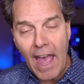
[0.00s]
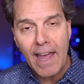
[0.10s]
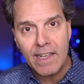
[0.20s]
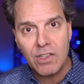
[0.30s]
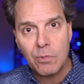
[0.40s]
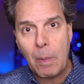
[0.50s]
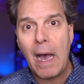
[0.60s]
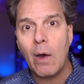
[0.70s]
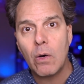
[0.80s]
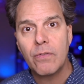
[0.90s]
that is
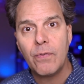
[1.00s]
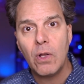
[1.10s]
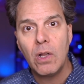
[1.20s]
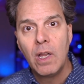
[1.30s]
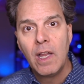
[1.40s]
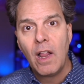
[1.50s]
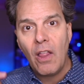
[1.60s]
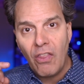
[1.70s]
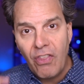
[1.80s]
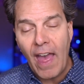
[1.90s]
powerful.
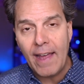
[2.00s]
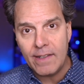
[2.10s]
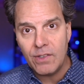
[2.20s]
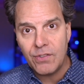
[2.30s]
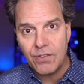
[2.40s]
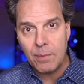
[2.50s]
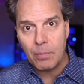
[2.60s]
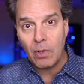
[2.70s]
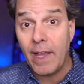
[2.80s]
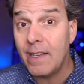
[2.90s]
That is
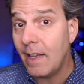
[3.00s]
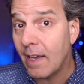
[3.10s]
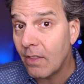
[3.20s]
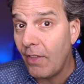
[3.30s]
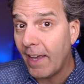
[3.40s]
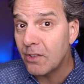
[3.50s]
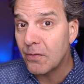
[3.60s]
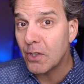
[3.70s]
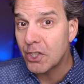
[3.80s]
simple. Hey Nick, thanks for